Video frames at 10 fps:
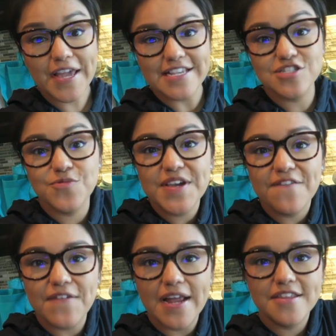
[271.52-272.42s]
Okay, so we
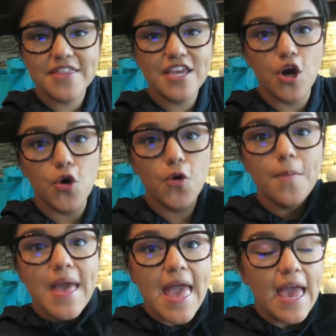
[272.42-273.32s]
are finally
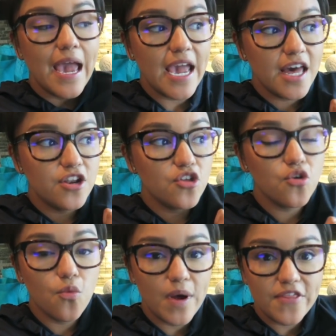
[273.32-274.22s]
home, and
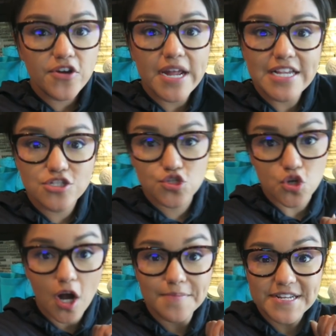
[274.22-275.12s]
the weather has
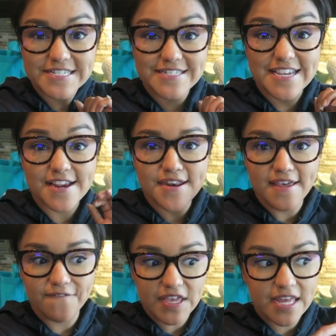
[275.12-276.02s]
dropped
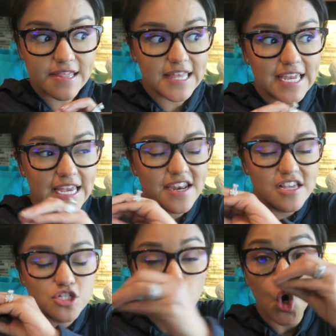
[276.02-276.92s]
significantly. It
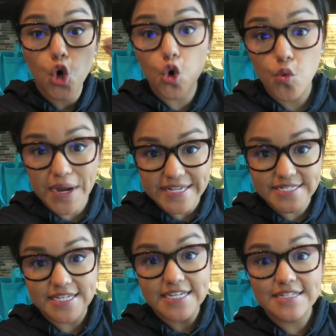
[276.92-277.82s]
is
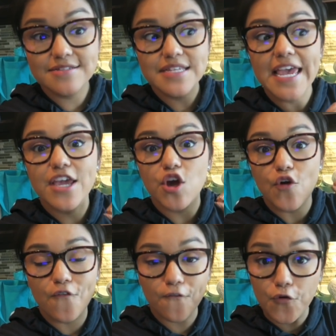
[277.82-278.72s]
crazy. It is
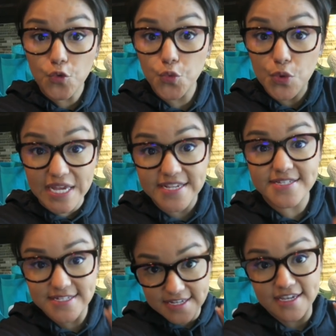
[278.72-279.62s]

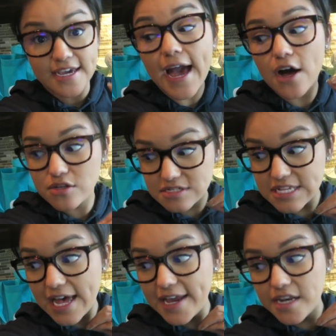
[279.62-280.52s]
freezing
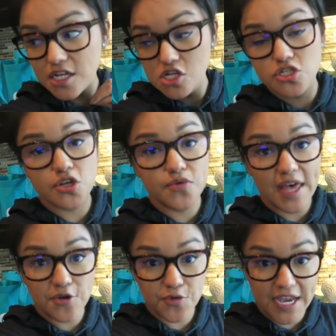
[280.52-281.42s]
outside. So
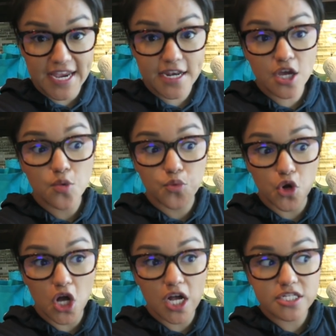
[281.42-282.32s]
that rain
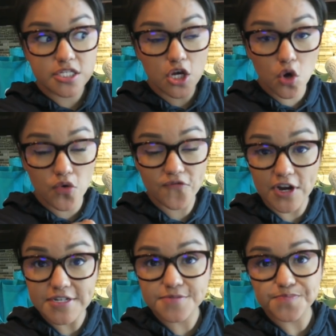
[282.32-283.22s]
brought a cold
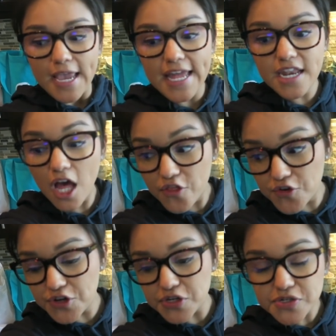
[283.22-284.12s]
front. In
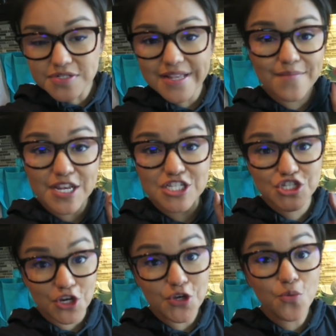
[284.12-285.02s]
other news, I'm going to
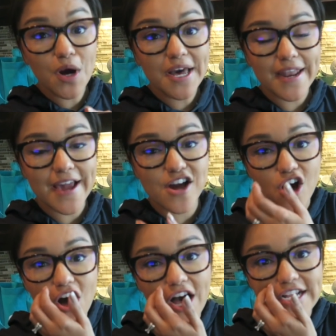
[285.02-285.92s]
show you what I
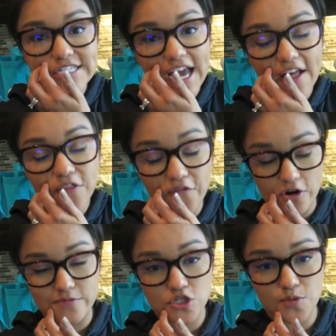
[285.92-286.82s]
got at the
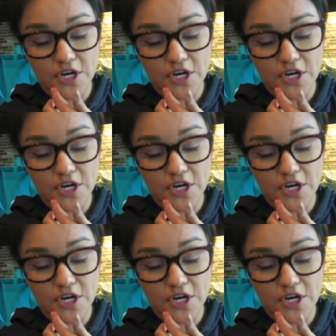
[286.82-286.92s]
farmer's